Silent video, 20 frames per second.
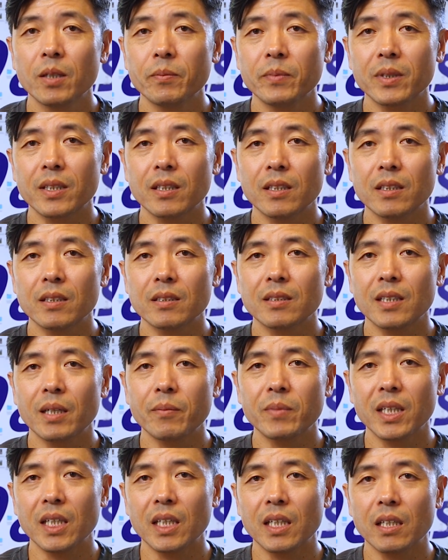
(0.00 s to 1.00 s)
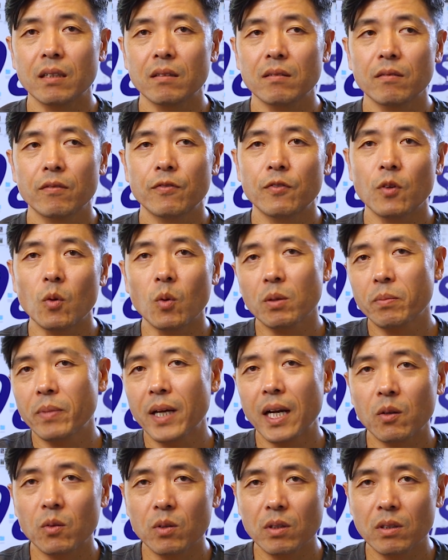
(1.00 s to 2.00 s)
because I'm thinking forward,
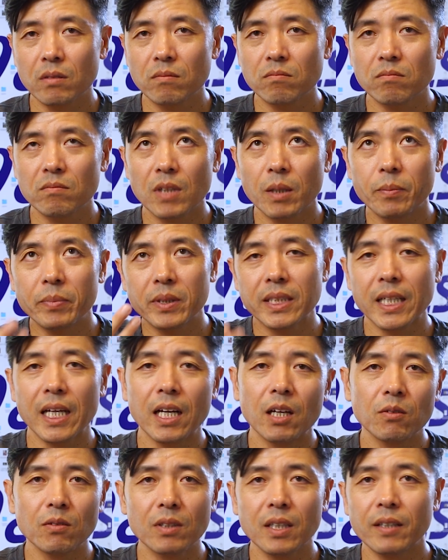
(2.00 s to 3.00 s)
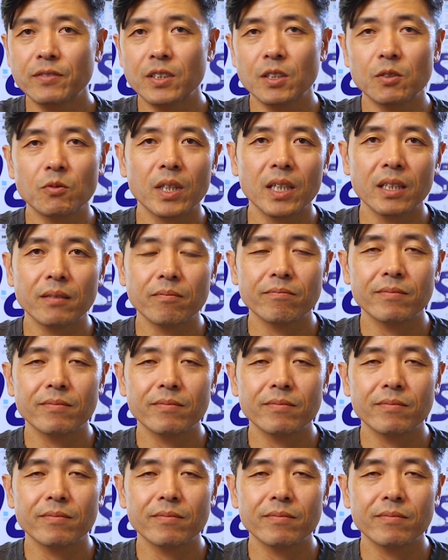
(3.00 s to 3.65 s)
backward, up and down, left and right.